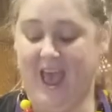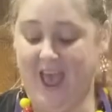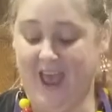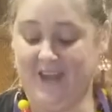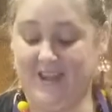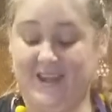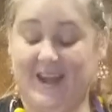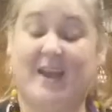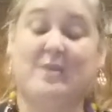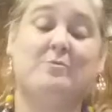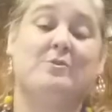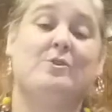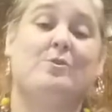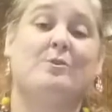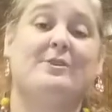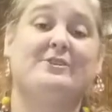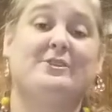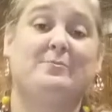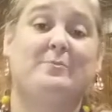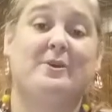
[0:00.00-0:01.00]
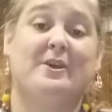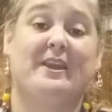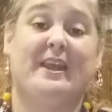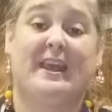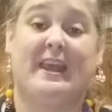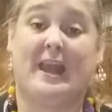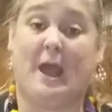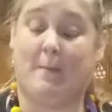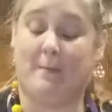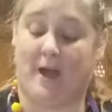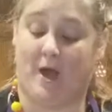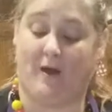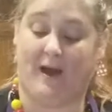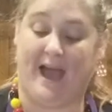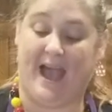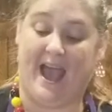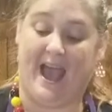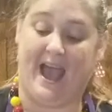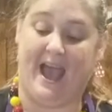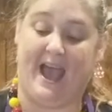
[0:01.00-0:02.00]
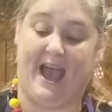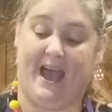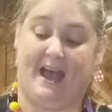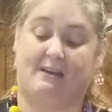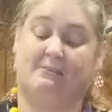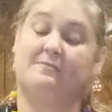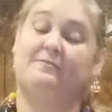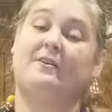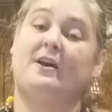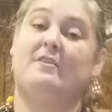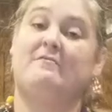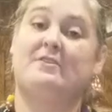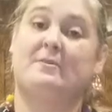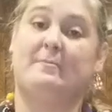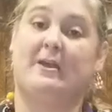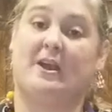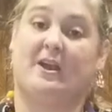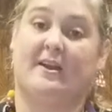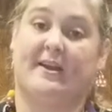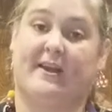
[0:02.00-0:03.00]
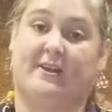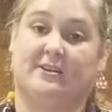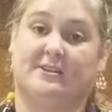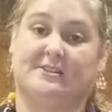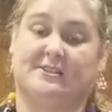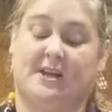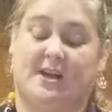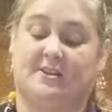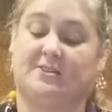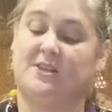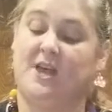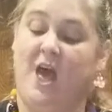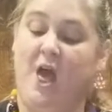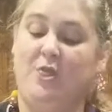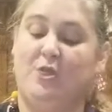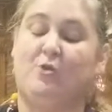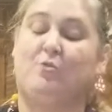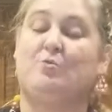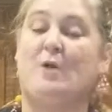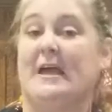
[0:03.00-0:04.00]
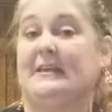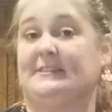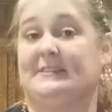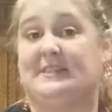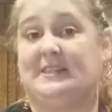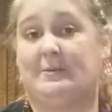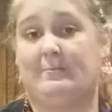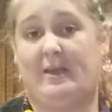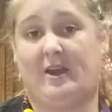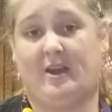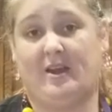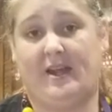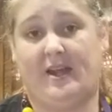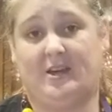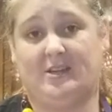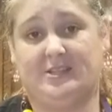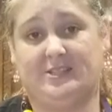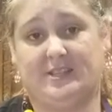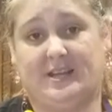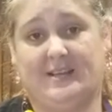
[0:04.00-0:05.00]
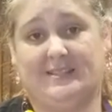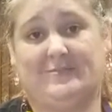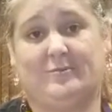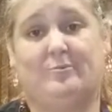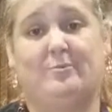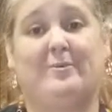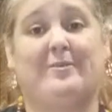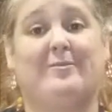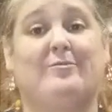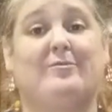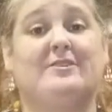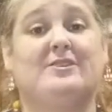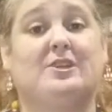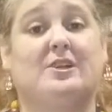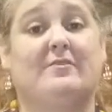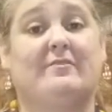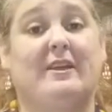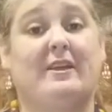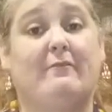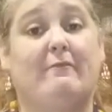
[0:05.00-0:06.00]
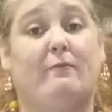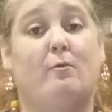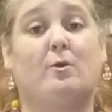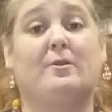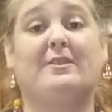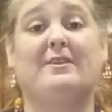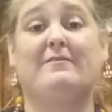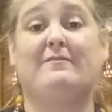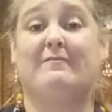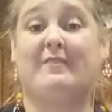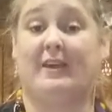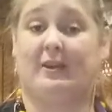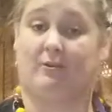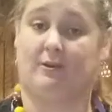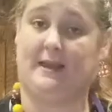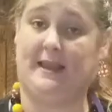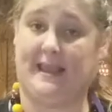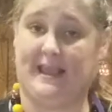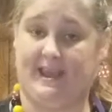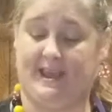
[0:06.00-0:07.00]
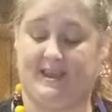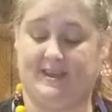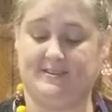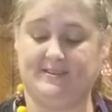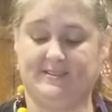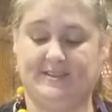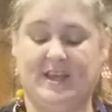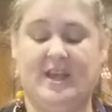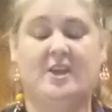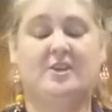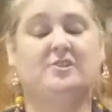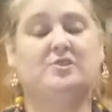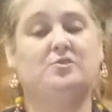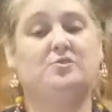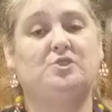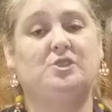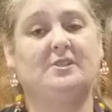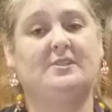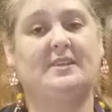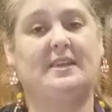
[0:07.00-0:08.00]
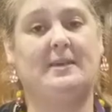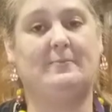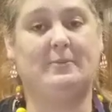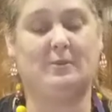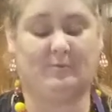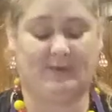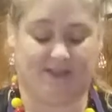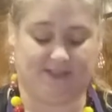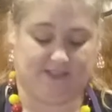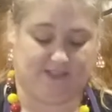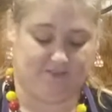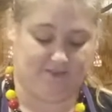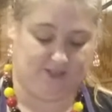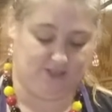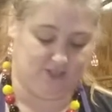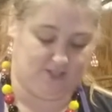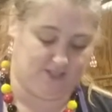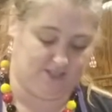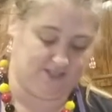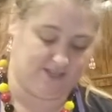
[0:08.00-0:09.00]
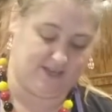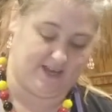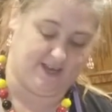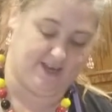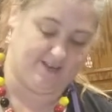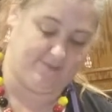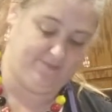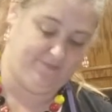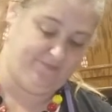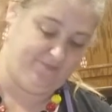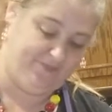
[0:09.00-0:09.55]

And now we're going to put in about half of the marinara sauce. The rest of the marinara sauce we'll be reserving for the very end, so just keep the rest of it to the side.